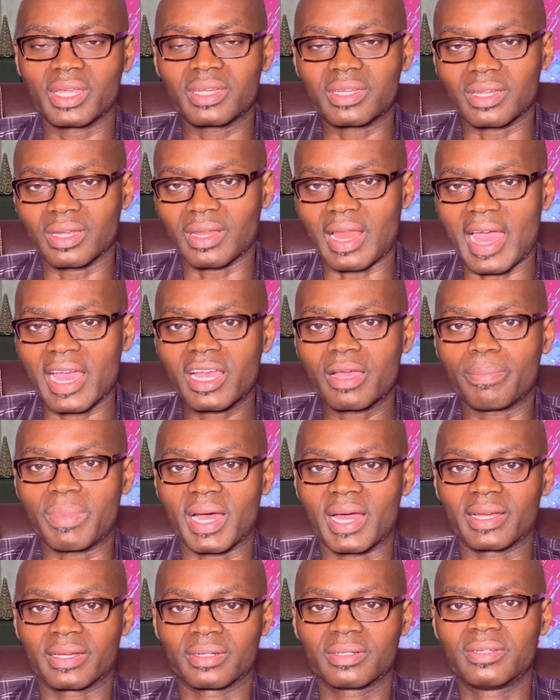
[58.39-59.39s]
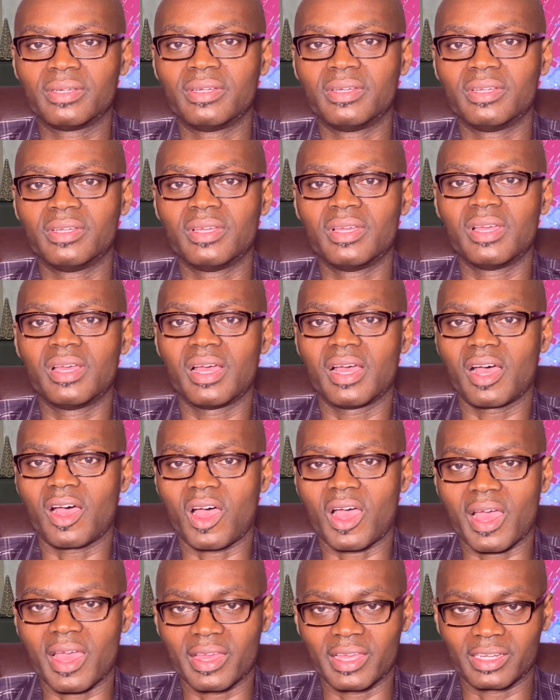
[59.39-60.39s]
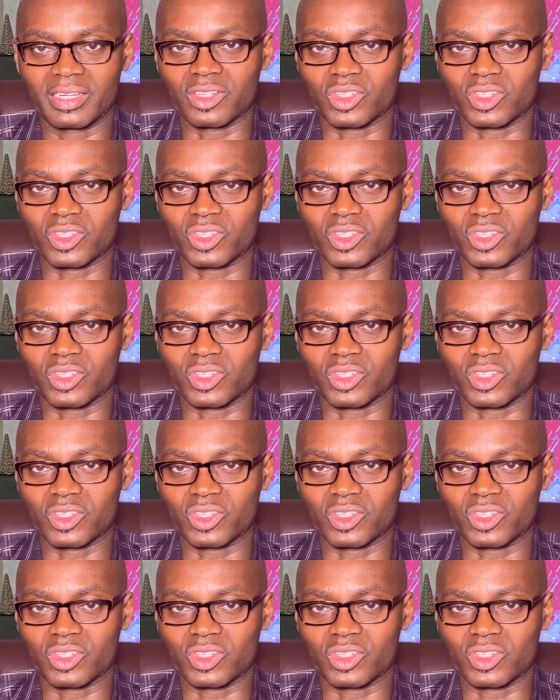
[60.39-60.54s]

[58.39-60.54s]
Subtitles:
the like button, hit the